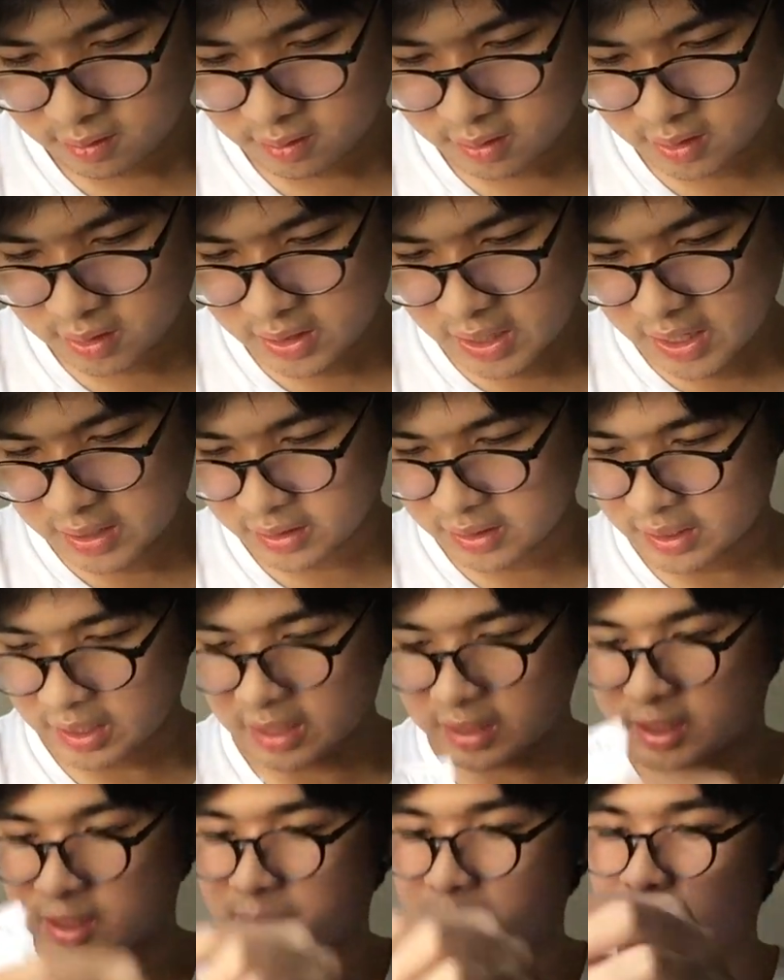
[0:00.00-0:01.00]
There
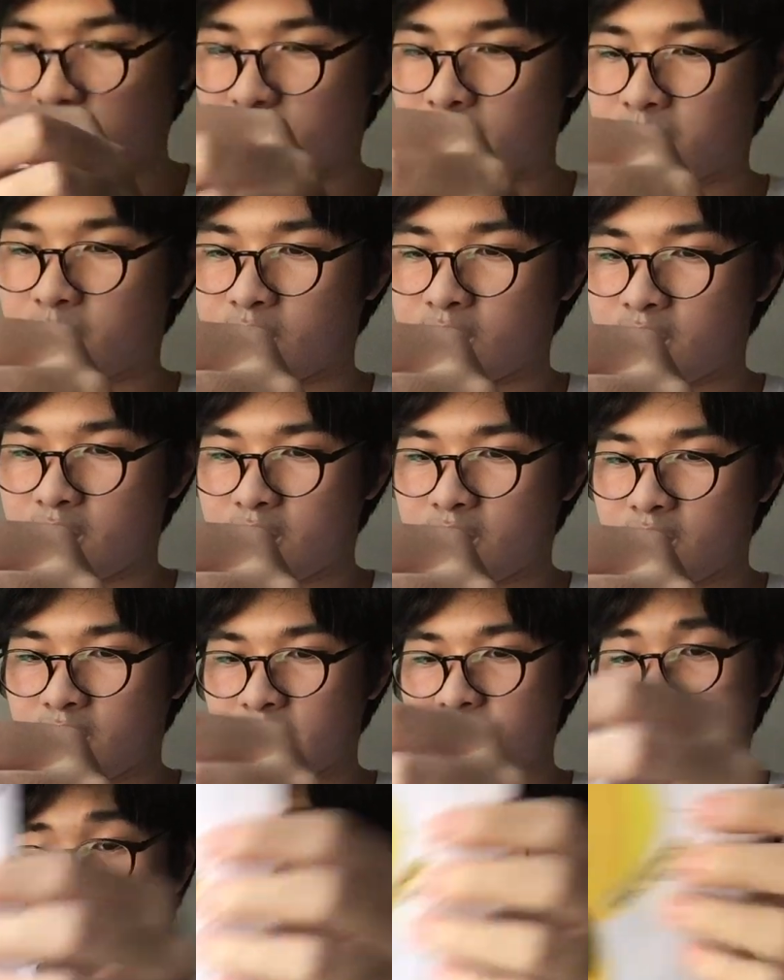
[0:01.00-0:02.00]
has to be one more.
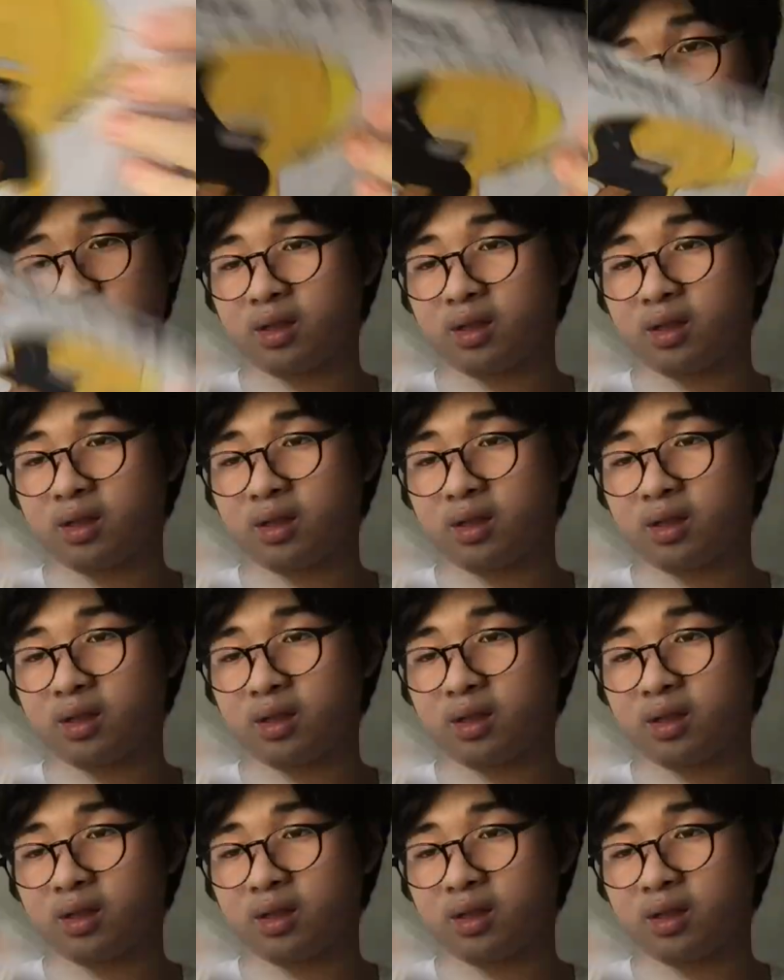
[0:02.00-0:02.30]
That's it.